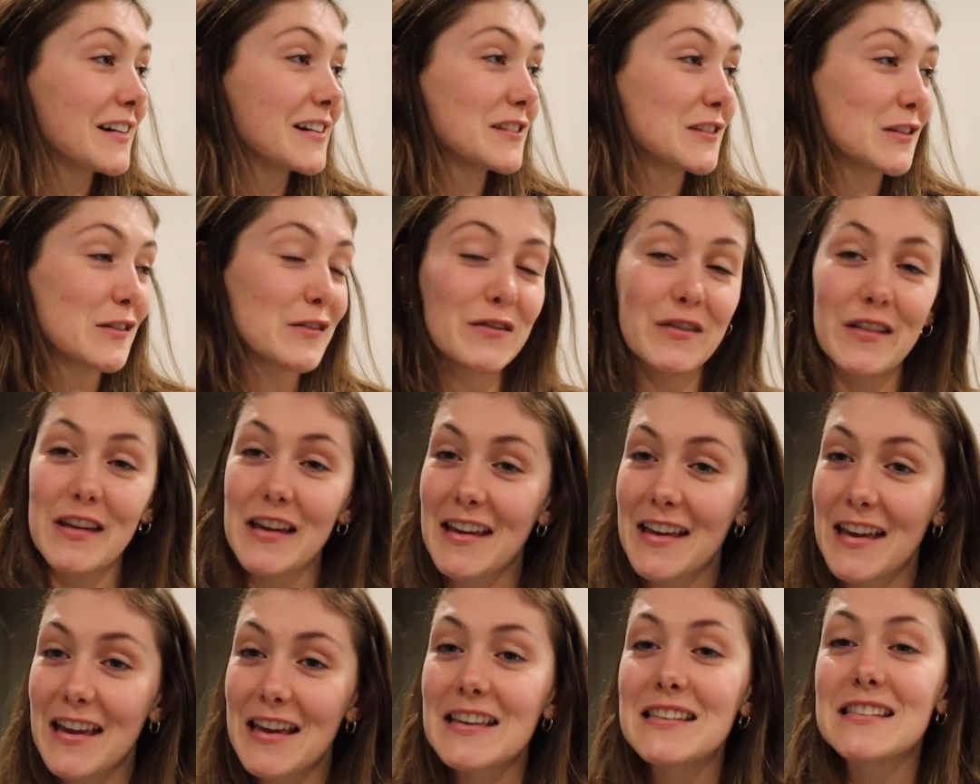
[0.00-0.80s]

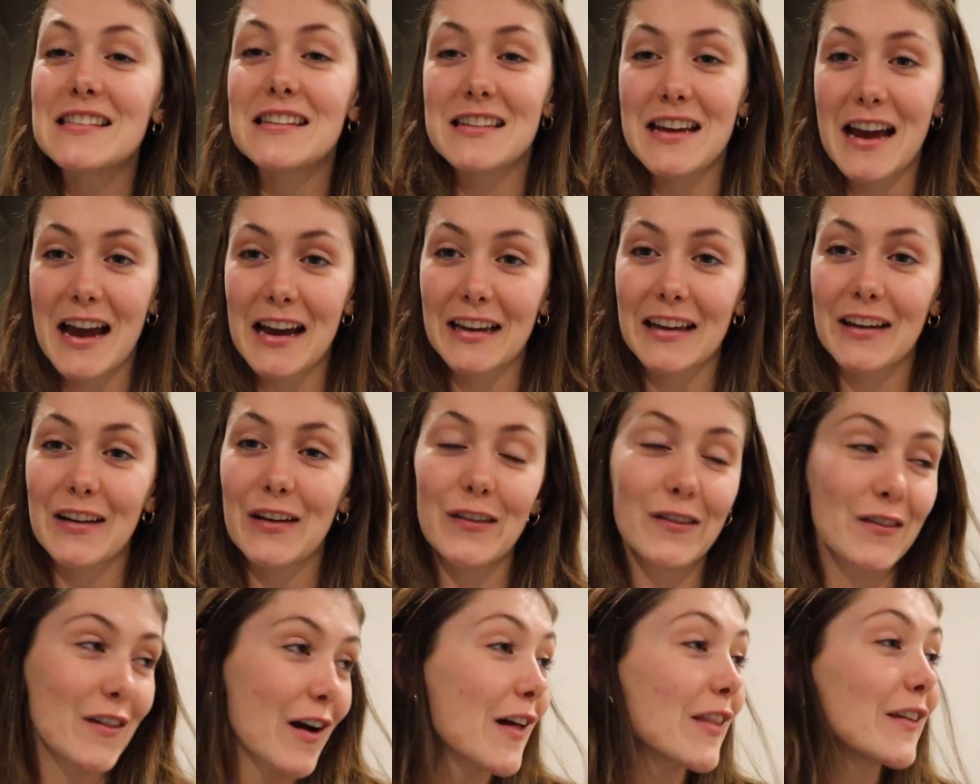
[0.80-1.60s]
Sophia is attacking
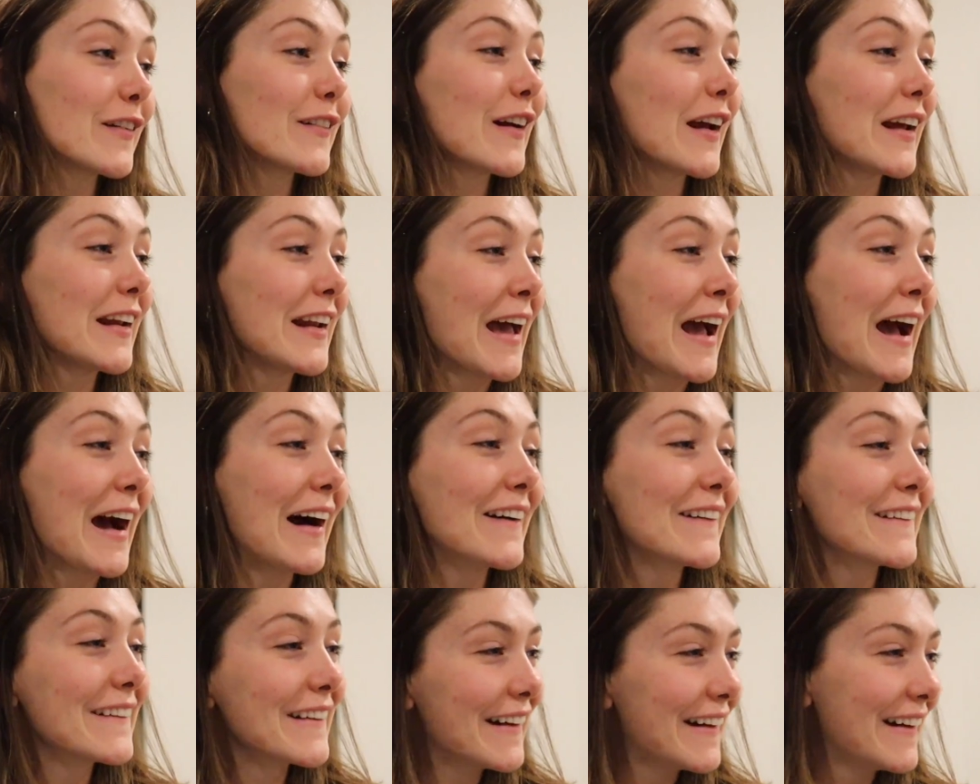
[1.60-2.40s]
her father right now.